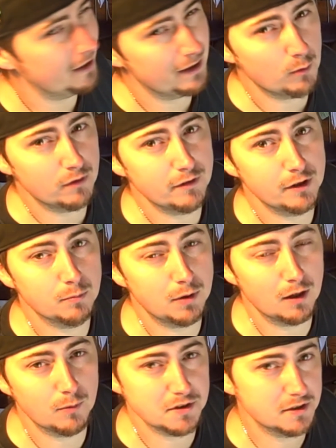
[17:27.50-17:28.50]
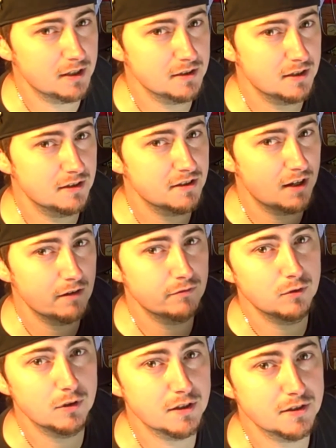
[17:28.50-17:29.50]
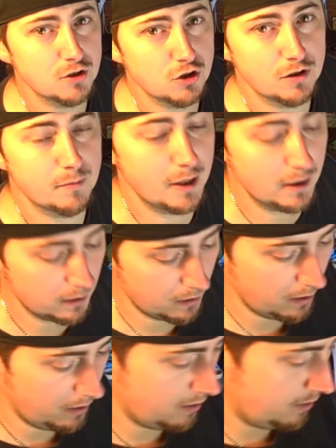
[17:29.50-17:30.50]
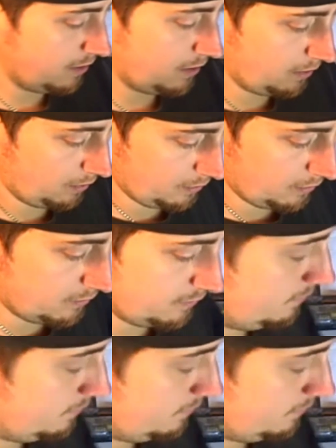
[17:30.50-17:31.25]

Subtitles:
like that one video probably wasn't as insightful as it should have been. And